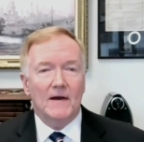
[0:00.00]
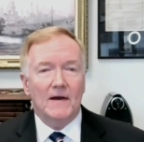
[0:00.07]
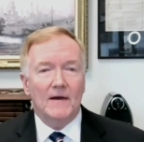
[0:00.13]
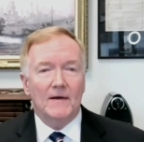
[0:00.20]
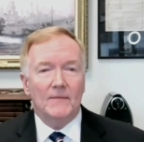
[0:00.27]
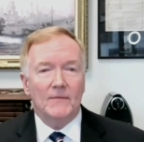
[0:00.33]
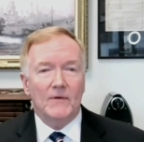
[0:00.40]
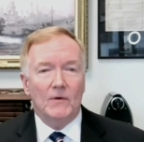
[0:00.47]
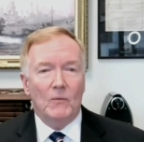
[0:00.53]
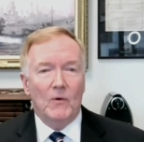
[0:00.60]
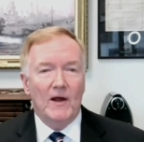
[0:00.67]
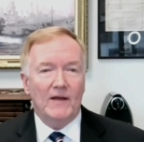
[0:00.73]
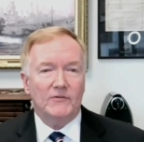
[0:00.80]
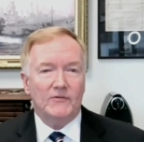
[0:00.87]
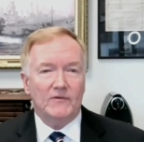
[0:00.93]
The
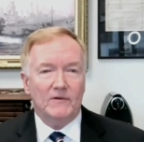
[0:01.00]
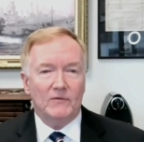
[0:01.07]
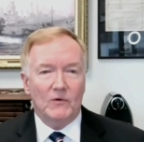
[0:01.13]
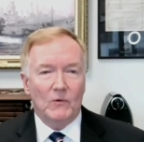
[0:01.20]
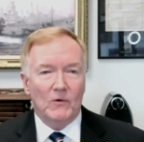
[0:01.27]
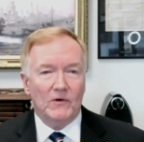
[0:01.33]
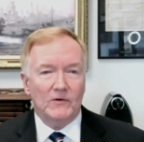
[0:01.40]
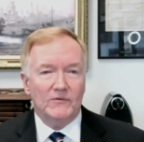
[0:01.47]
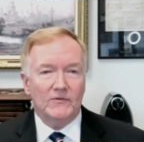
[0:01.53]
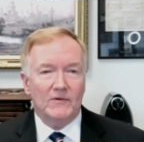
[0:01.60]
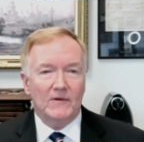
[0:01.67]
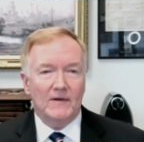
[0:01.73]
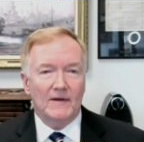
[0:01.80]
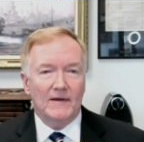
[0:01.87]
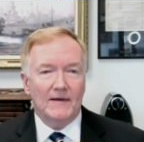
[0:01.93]
West, of
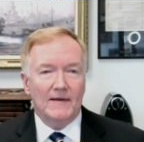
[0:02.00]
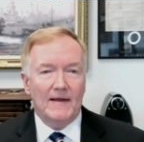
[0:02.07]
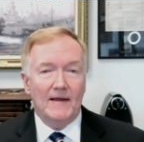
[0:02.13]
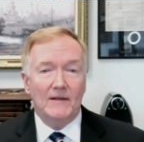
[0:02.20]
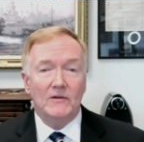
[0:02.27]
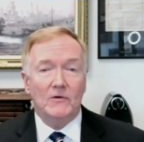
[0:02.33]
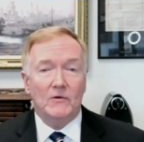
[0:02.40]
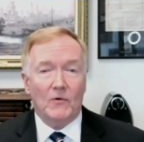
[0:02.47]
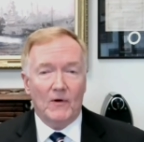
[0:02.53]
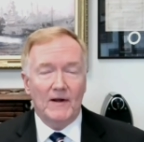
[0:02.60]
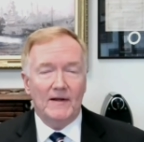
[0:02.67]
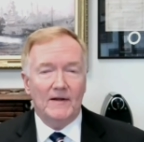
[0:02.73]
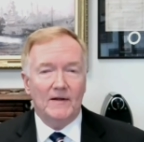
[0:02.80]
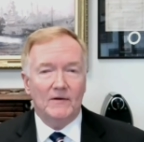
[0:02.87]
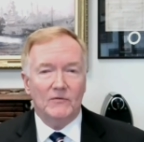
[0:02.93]
course, and
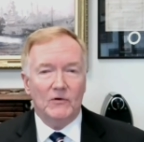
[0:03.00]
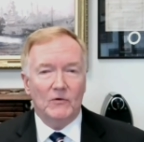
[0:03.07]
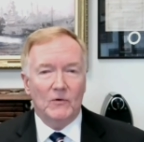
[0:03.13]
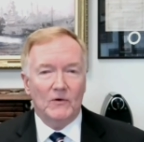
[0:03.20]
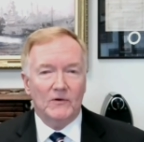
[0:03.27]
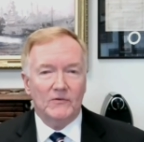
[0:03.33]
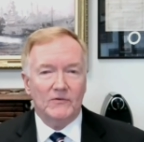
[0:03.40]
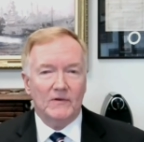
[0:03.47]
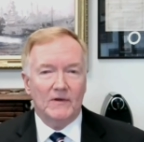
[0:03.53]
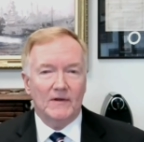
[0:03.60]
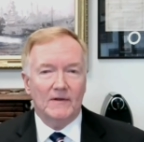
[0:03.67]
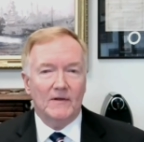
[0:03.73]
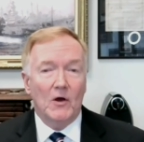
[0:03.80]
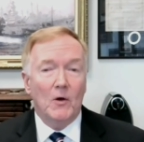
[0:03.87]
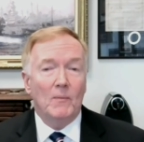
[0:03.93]
Ukraine, of course,
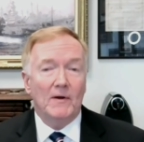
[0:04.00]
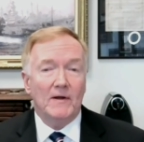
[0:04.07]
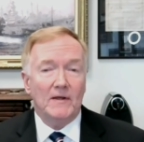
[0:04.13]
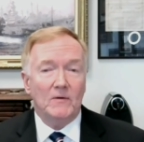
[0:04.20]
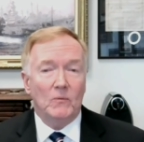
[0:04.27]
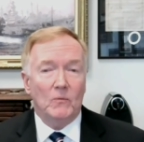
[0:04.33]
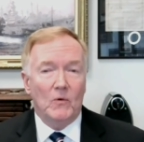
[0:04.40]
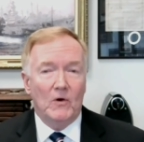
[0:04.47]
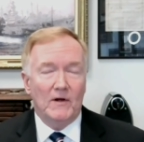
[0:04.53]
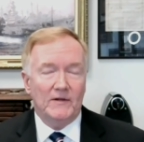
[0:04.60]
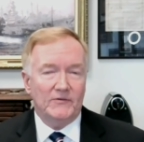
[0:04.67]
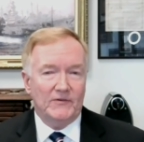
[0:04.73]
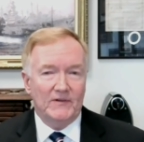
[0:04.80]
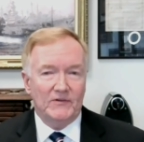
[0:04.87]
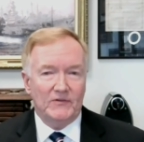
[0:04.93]
nobody
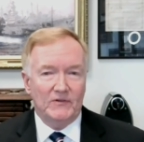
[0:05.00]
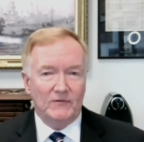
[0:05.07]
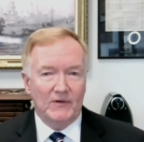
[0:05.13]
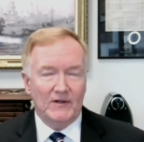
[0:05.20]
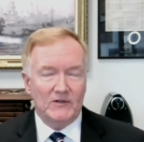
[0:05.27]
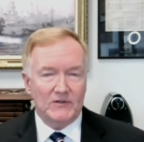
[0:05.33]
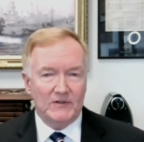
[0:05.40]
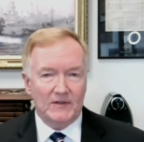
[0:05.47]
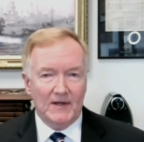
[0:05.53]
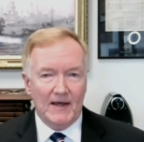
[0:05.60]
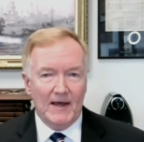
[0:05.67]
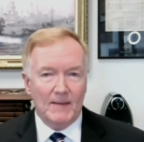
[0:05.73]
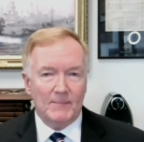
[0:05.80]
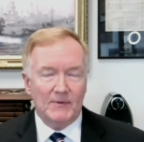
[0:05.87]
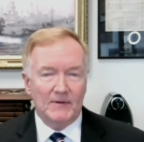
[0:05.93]
wants this invasion
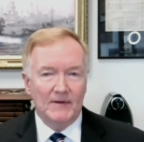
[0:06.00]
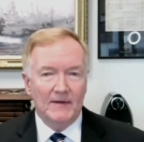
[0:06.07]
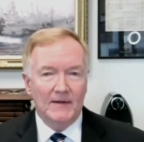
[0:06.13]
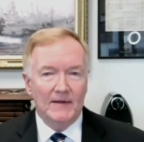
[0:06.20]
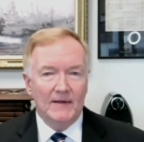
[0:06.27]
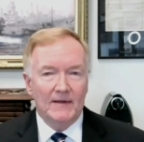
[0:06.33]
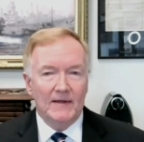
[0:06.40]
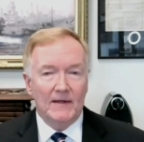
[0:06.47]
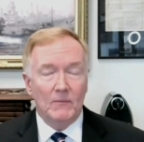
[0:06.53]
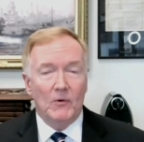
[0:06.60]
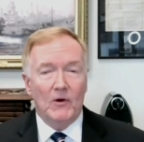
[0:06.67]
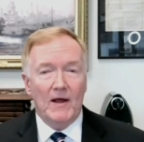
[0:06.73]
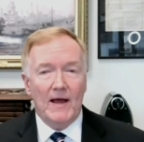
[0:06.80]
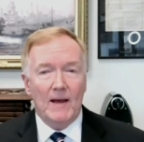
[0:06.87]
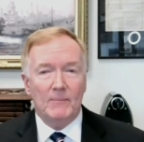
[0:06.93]
to happen.
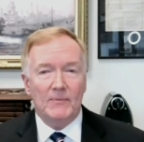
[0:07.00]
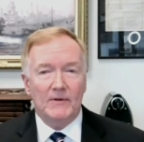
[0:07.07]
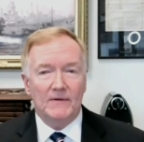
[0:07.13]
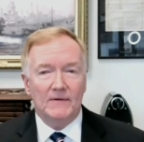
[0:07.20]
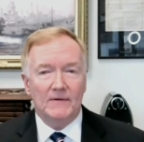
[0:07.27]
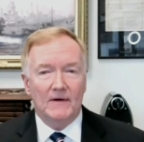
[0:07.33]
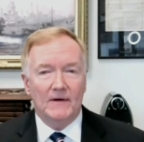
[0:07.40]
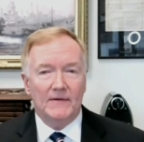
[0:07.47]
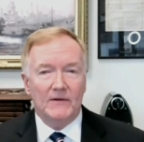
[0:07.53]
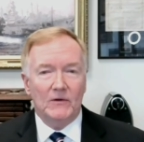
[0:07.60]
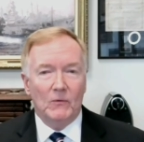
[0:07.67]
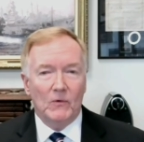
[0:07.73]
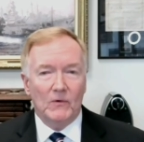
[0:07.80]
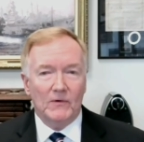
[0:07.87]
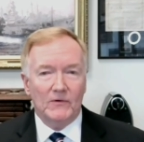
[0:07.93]
It will happen on
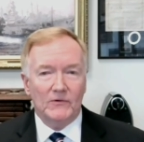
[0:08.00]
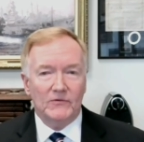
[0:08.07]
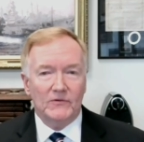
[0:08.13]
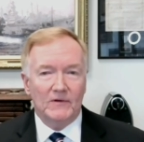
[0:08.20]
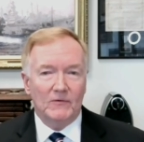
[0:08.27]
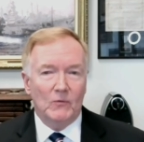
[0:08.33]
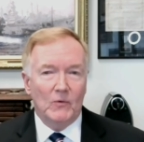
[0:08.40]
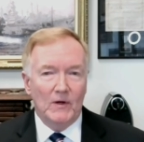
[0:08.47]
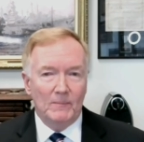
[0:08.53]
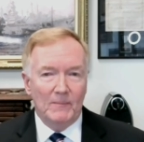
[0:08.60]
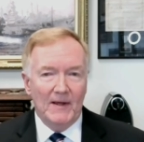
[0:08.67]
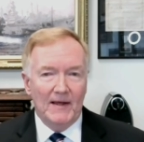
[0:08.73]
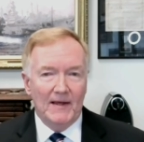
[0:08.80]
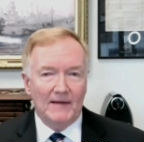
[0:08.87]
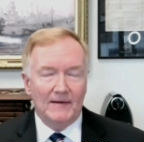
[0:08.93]
the orders of
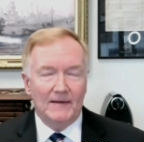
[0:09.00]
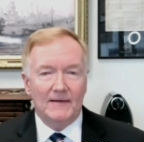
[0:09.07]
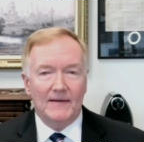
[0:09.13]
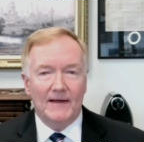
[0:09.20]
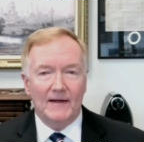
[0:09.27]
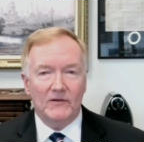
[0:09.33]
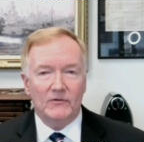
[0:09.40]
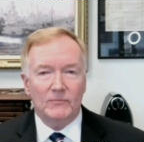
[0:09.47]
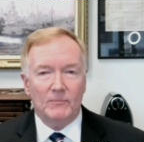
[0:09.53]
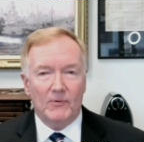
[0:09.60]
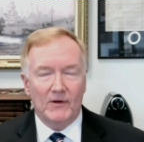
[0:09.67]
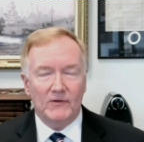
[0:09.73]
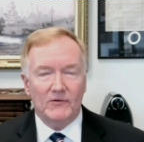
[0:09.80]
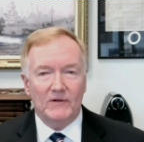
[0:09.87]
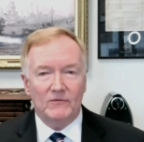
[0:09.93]
one man, and that
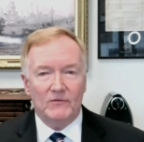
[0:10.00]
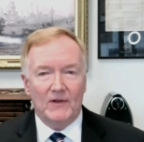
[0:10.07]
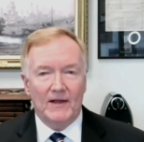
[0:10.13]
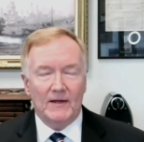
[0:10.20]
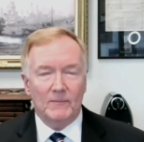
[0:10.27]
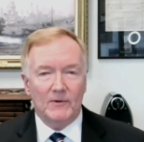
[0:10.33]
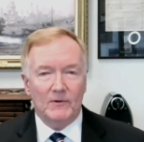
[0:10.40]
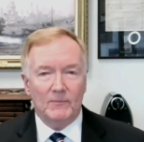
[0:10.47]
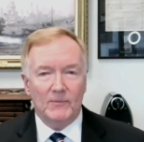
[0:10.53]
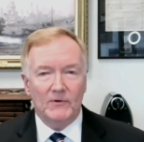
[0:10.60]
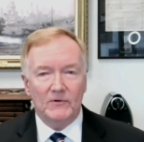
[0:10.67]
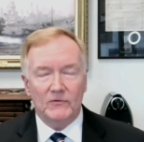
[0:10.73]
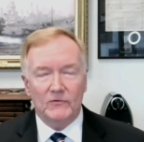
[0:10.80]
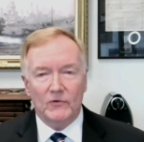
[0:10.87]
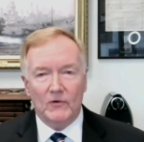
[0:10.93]
is President Vladimir
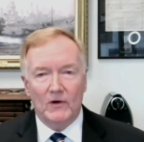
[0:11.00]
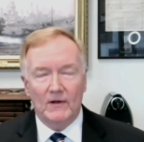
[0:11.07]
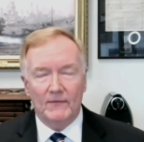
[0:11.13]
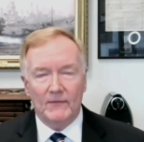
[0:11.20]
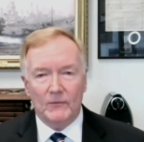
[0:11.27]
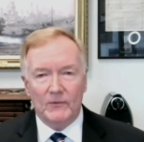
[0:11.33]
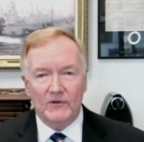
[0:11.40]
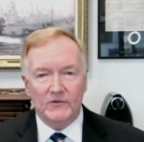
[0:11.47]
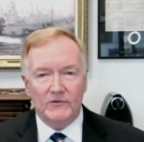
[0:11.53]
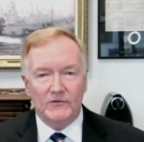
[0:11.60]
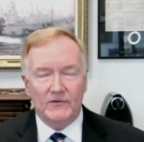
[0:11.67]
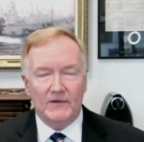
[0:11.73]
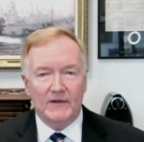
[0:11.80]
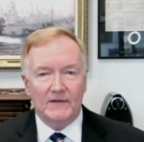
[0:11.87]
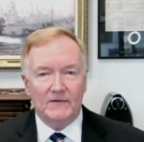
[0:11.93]
Putin, for all of the
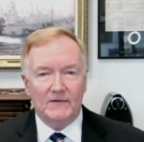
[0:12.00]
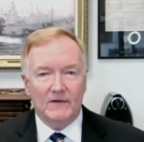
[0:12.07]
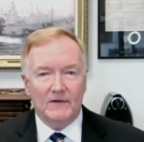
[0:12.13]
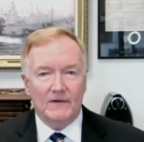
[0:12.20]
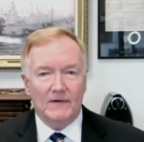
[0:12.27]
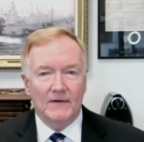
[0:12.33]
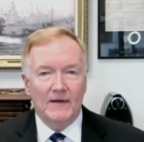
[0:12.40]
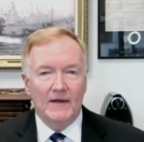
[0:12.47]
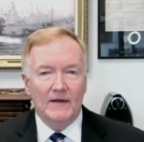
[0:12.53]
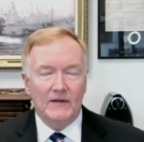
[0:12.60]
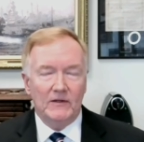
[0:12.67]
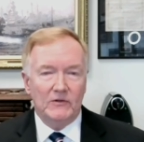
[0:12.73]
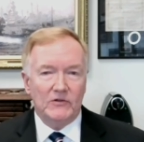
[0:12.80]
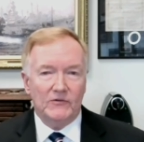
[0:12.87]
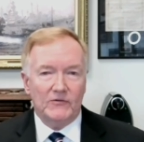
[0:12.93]
reasons that
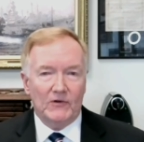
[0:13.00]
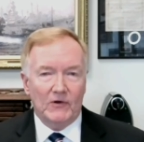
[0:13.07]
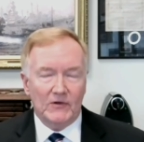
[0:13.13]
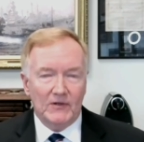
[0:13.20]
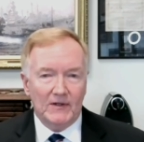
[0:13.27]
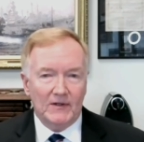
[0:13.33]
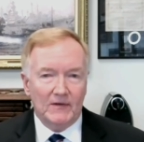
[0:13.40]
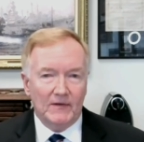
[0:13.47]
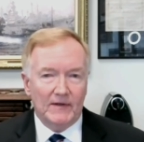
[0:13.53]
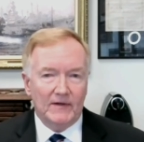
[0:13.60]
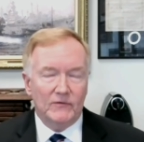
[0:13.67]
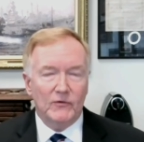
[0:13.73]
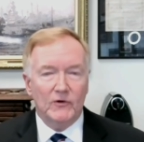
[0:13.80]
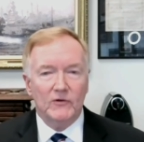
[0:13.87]
you just articulated.